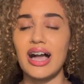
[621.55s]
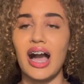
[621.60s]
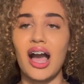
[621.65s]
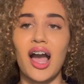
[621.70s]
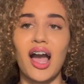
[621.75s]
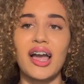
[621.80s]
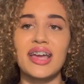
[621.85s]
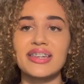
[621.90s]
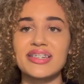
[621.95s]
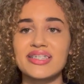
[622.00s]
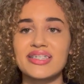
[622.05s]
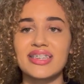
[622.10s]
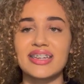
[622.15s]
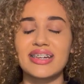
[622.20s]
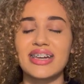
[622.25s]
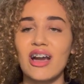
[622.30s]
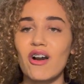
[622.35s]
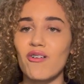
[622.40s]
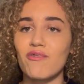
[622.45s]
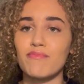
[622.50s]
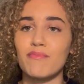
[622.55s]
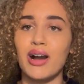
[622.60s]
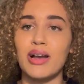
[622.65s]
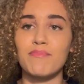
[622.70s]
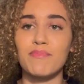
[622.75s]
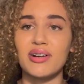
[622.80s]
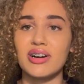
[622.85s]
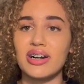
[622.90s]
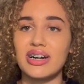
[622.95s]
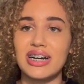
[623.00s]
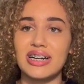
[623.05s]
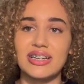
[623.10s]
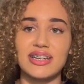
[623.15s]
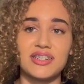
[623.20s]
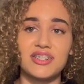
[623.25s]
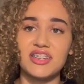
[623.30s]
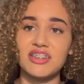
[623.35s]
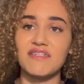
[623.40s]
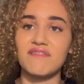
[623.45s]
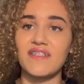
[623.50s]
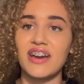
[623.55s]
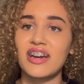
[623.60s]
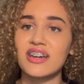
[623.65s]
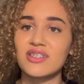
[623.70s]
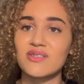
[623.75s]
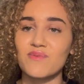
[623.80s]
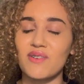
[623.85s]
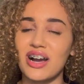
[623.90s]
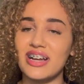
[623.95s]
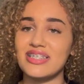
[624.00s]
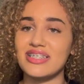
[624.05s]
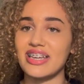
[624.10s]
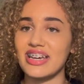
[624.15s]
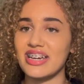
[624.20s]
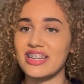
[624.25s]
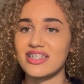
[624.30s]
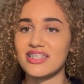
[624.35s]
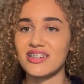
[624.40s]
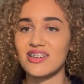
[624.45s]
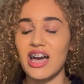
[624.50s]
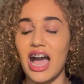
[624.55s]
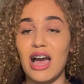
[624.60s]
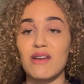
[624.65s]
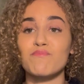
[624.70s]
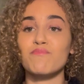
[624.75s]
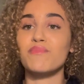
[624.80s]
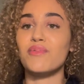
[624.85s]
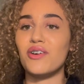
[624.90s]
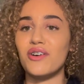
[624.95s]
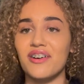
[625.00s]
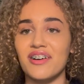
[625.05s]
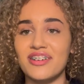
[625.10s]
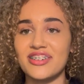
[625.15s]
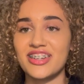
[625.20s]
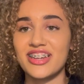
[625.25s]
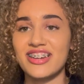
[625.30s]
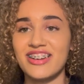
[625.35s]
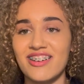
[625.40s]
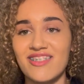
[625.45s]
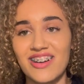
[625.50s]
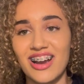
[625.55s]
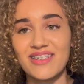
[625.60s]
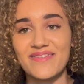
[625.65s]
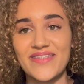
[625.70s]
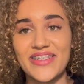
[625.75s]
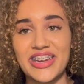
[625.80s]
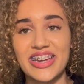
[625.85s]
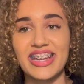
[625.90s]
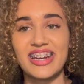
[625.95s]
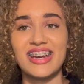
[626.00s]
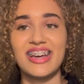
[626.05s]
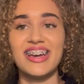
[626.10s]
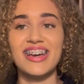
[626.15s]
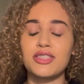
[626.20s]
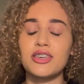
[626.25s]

i need to get off my butt and achieve xyz and more do you know what i mean